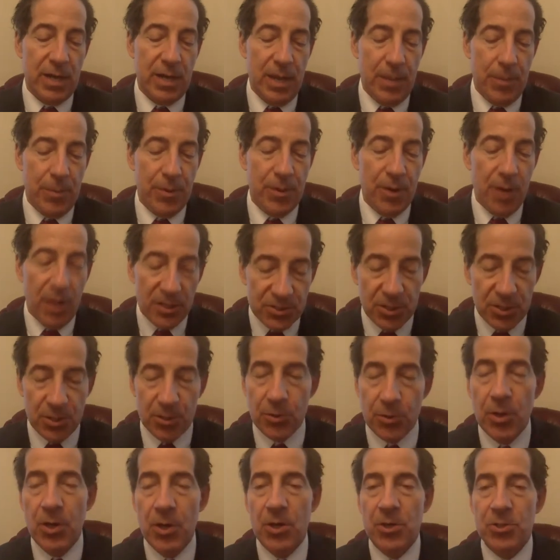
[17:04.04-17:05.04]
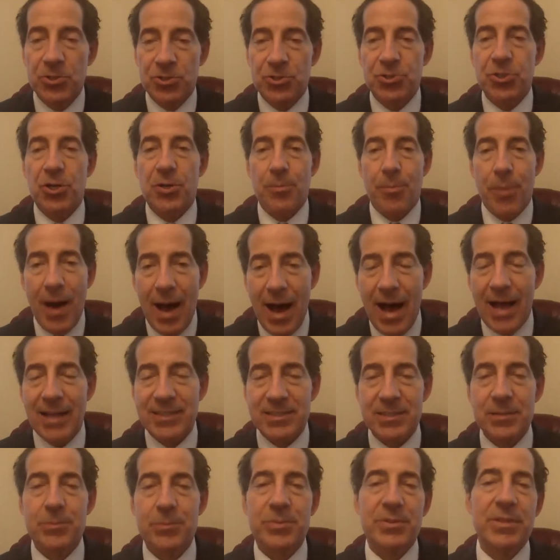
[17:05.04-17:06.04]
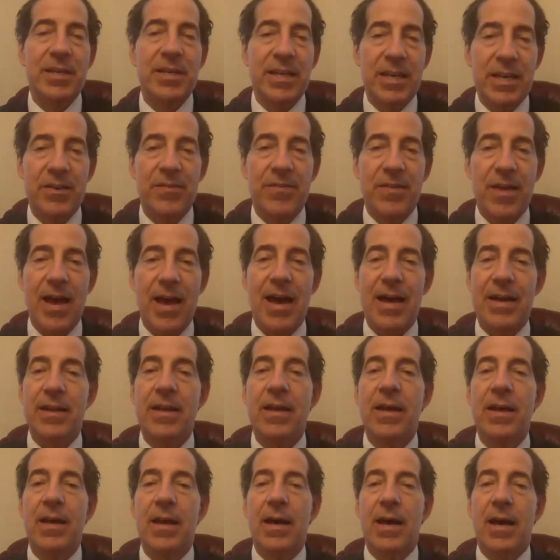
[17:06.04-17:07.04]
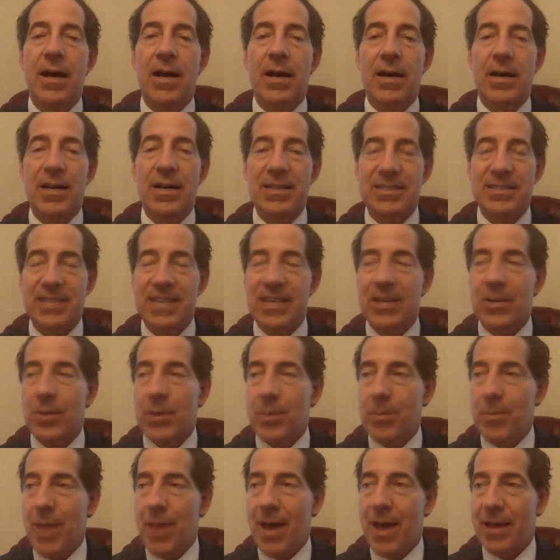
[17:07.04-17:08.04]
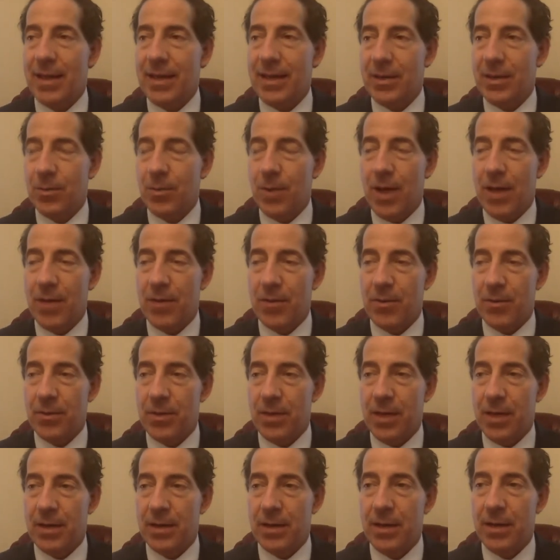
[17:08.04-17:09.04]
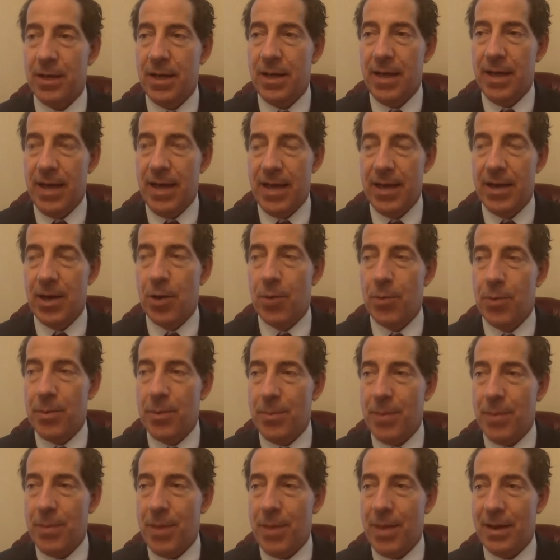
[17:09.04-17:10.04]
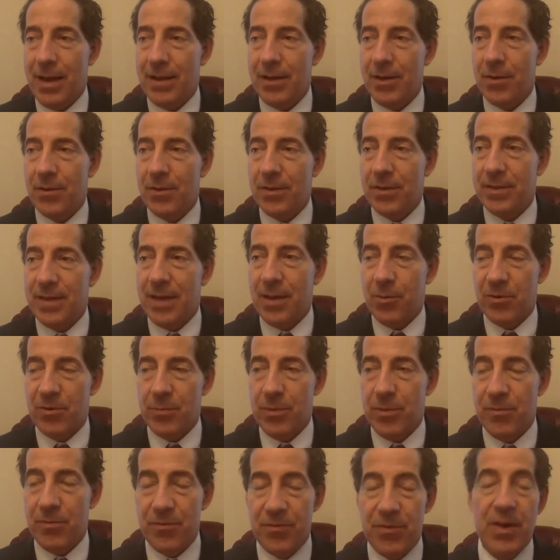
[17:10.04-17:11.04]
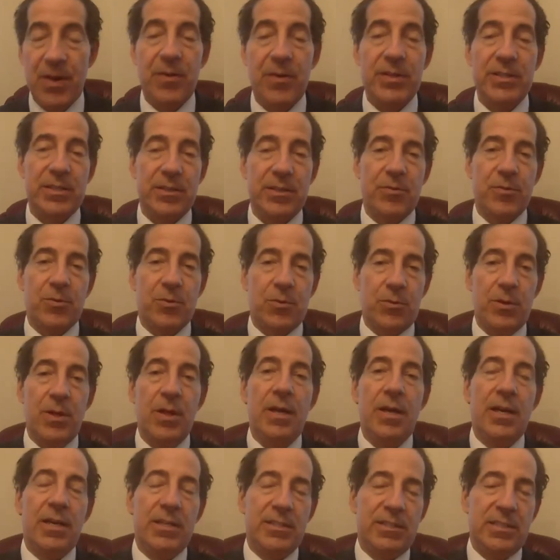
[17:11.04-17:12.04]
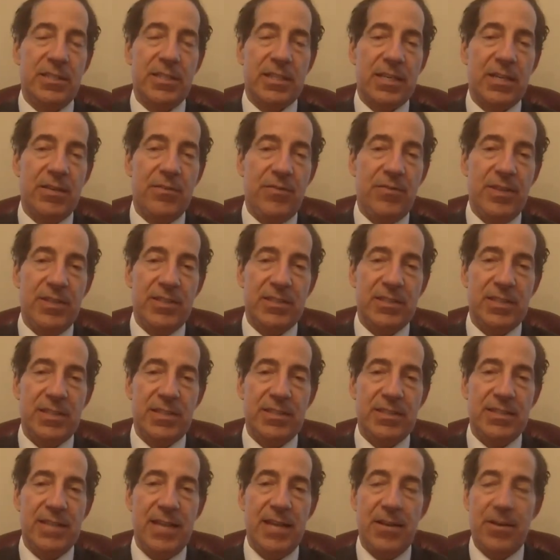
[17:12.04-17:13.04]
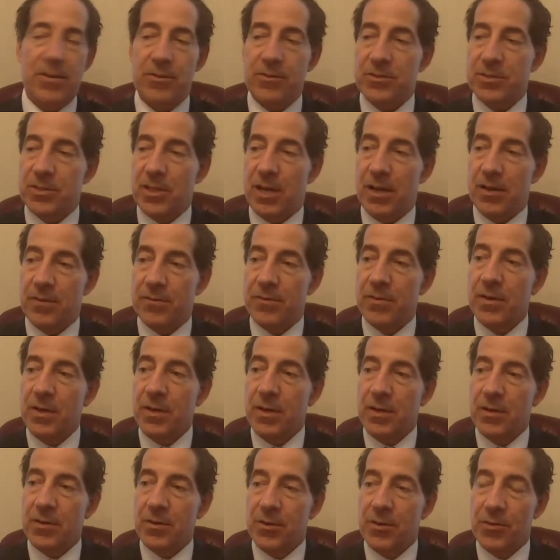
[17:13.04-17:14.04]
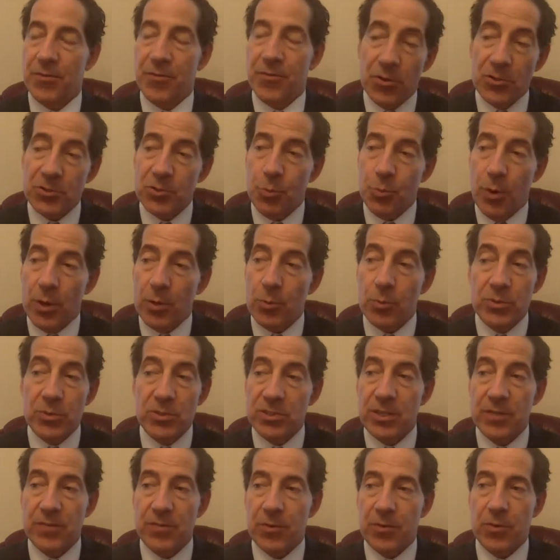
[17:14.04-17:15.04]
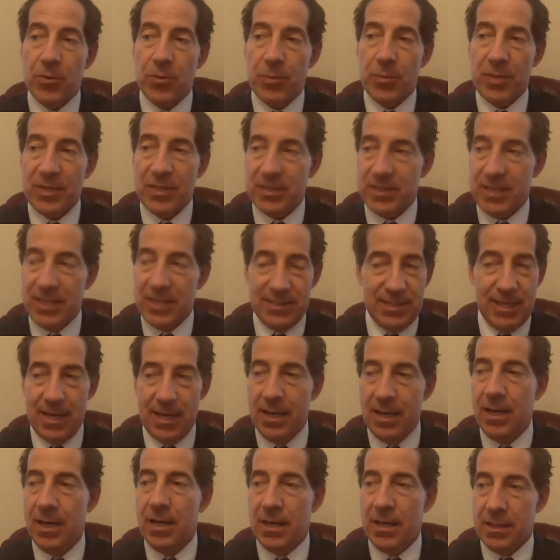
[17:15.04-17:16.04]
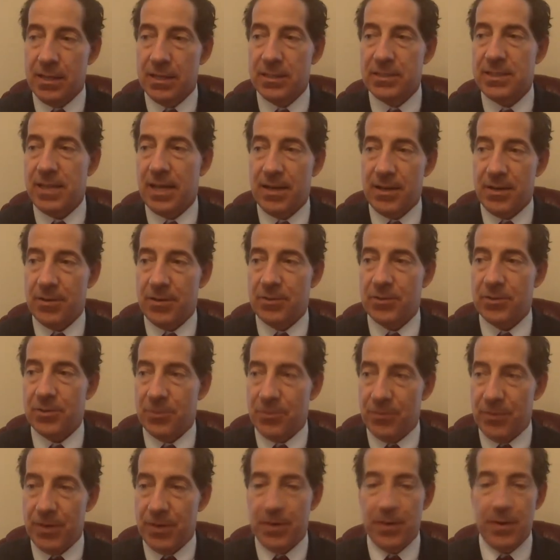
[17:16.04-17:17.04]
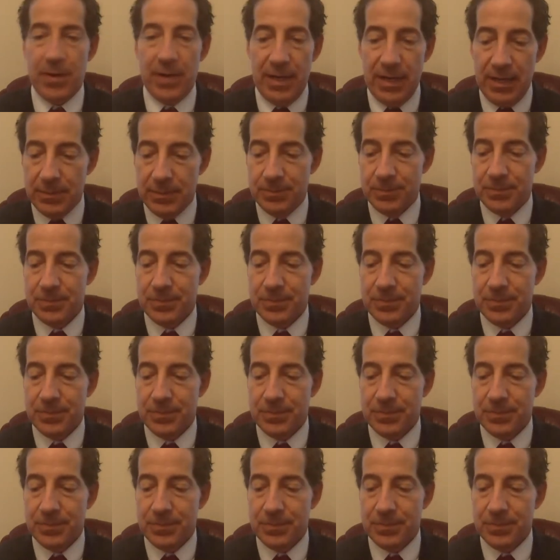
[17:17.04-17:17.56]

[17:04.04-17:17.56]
up. We also should possibly have had a secret ballot rather than an open ballot. I know that that would have been very difficult to convince the senators of. The first one was difficult because they said the senators are very